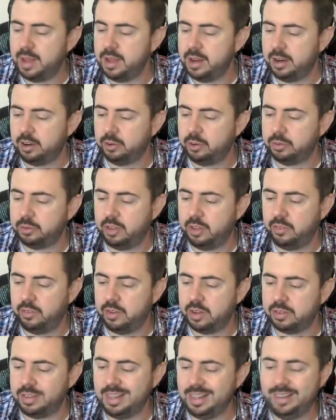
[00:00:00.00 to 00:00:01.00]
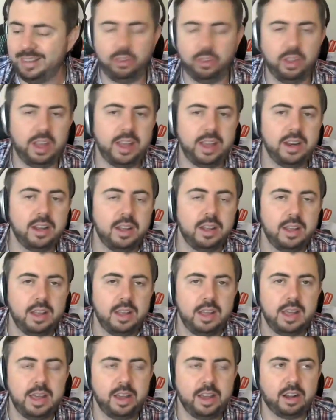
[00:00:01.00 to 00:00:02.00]
Arrow is giving us Evil Ed,
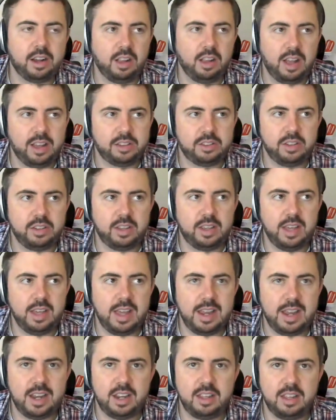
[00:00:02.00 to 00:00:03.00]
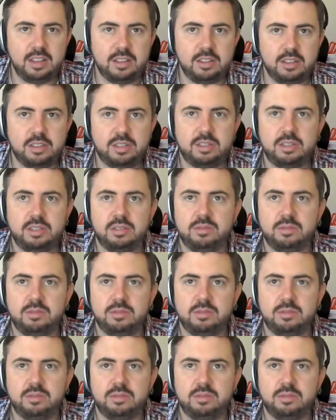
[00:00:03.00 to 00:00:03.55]
a classic 80s